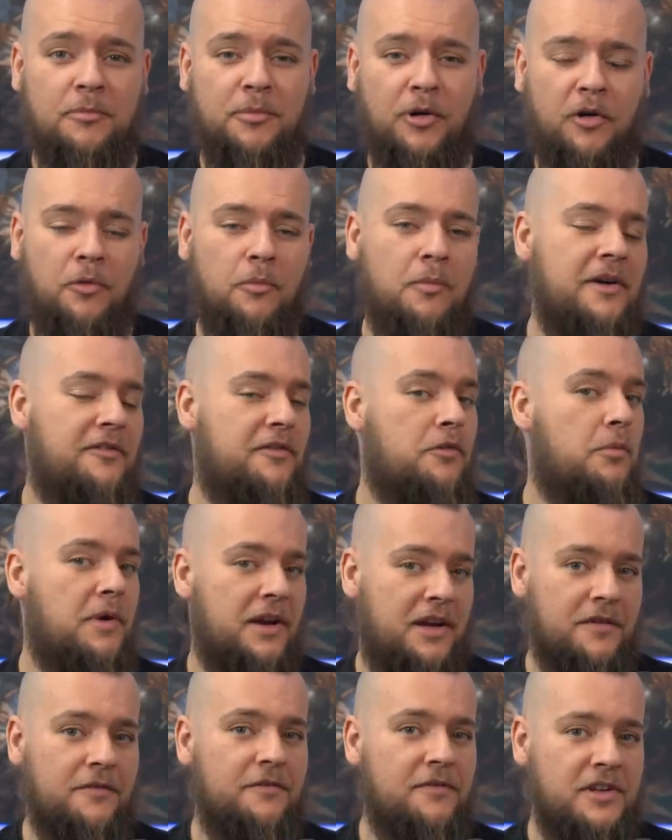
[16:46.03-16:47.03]
but on whether
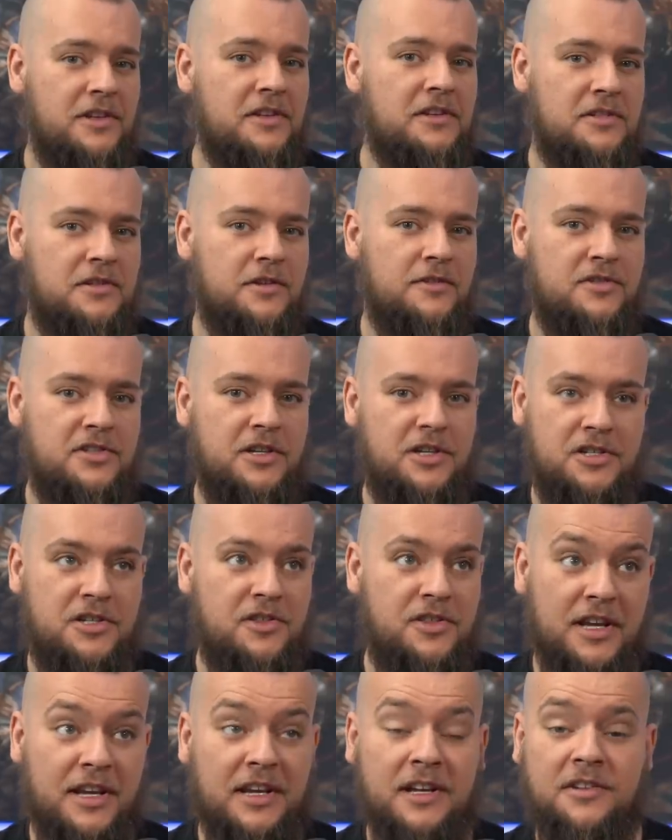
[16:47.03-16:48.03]
we're convinced of
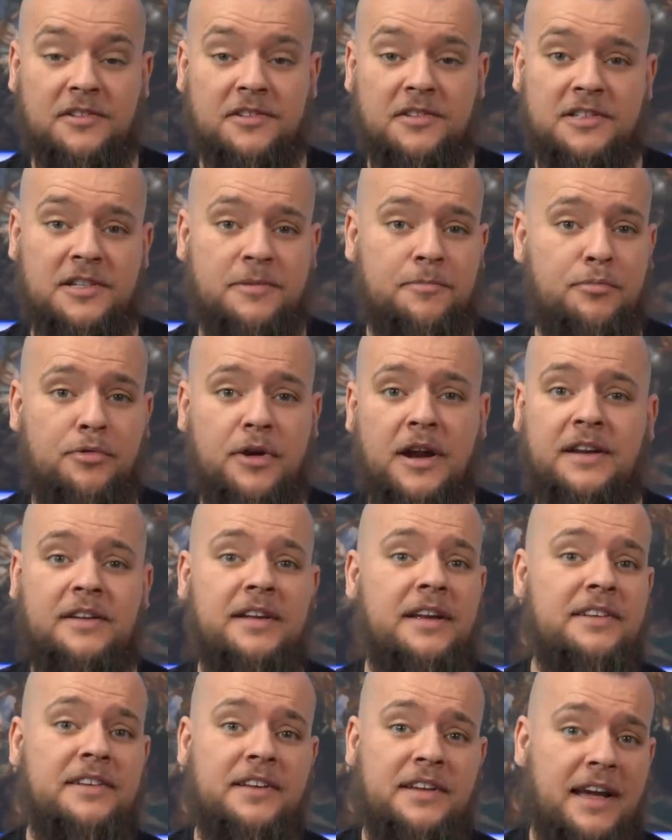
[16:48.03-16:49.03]
such things as
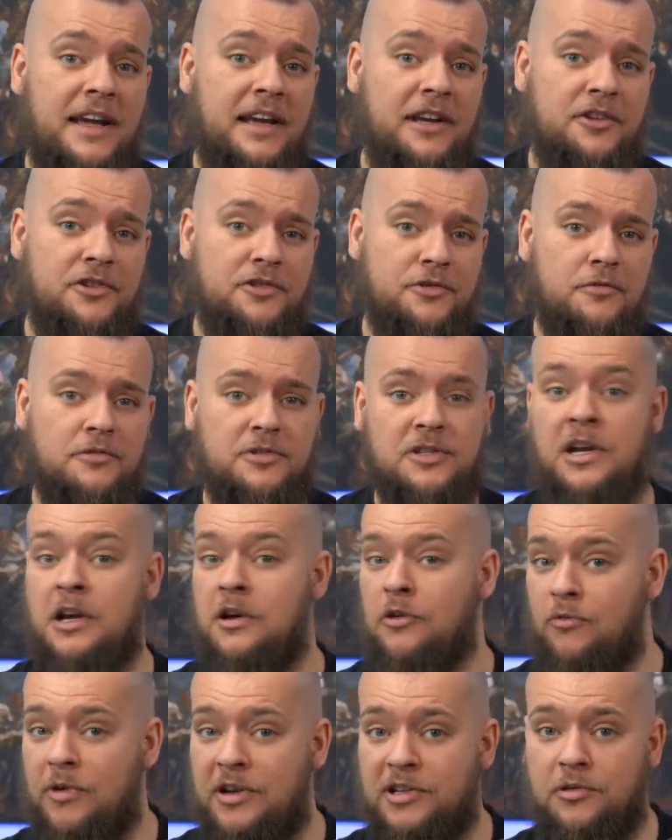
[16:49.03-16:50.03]
impregnating angels,
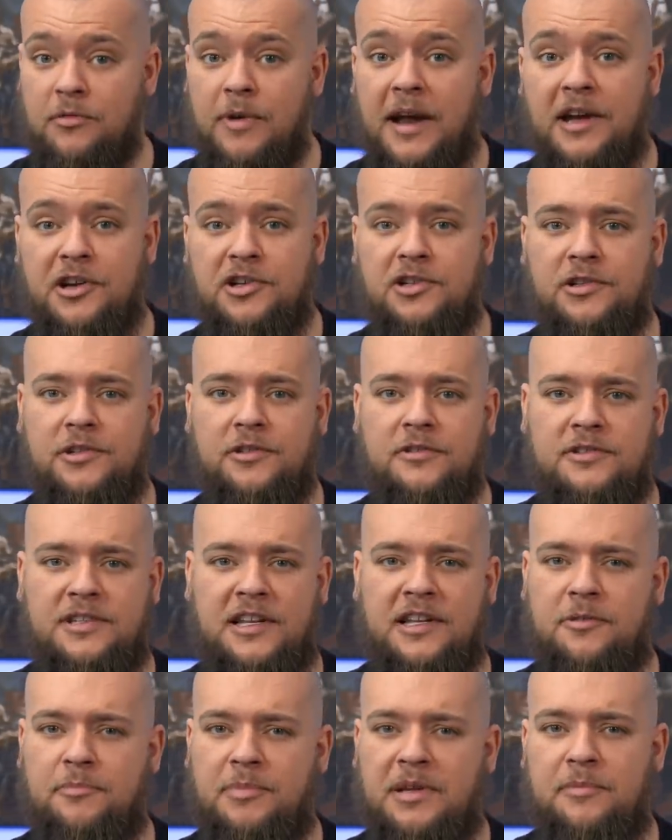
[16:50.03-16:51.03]

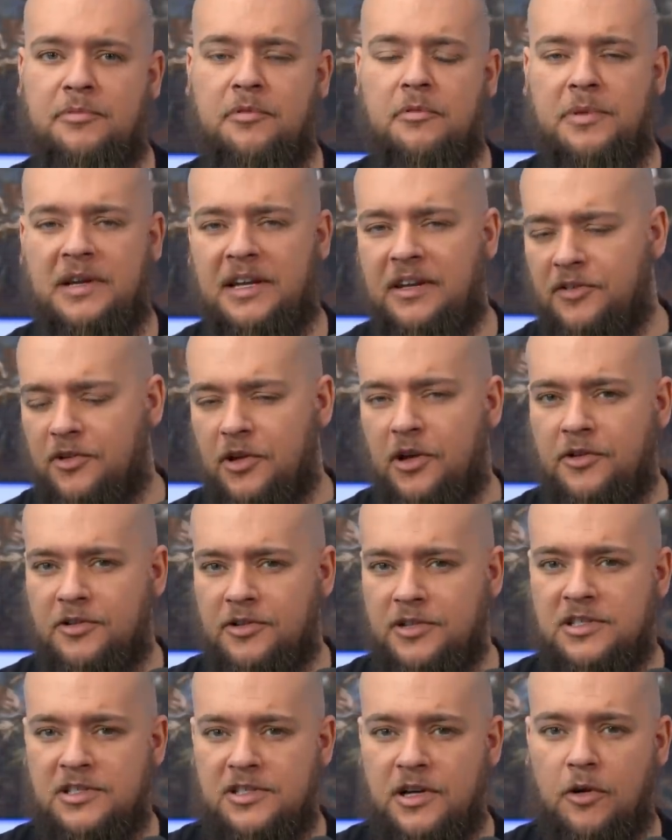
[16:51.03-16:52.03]
resurrections, and people being
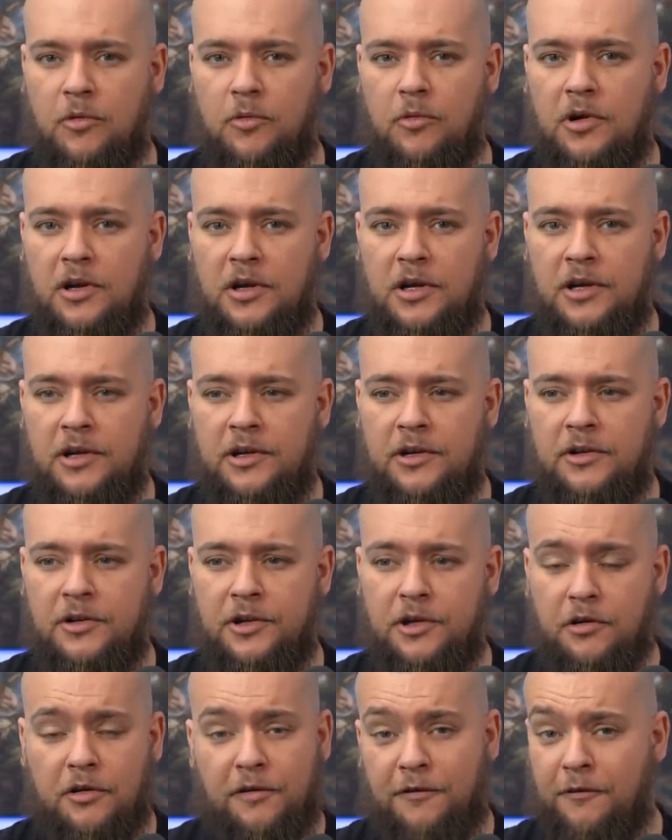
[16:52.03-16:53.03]
turned to salt,
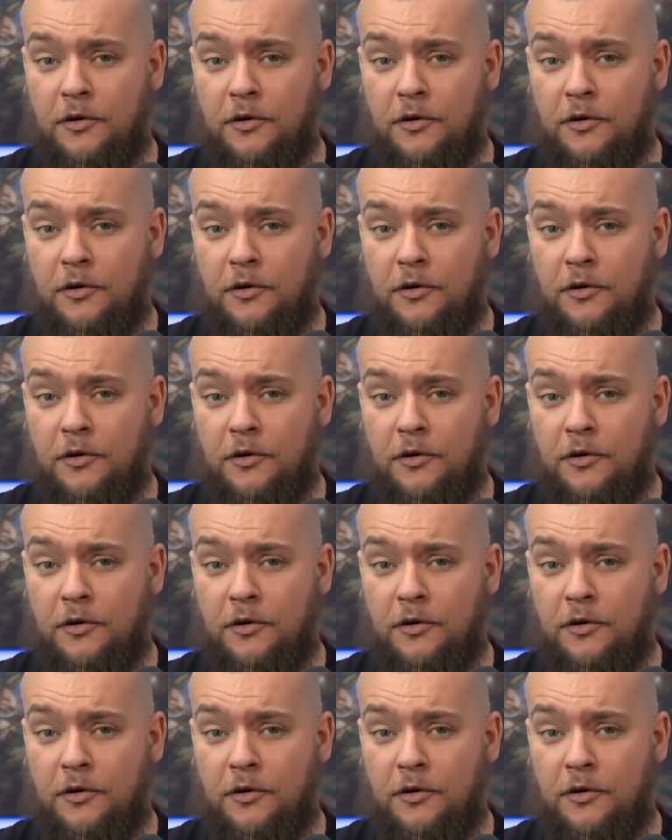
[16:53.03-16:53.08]
you're a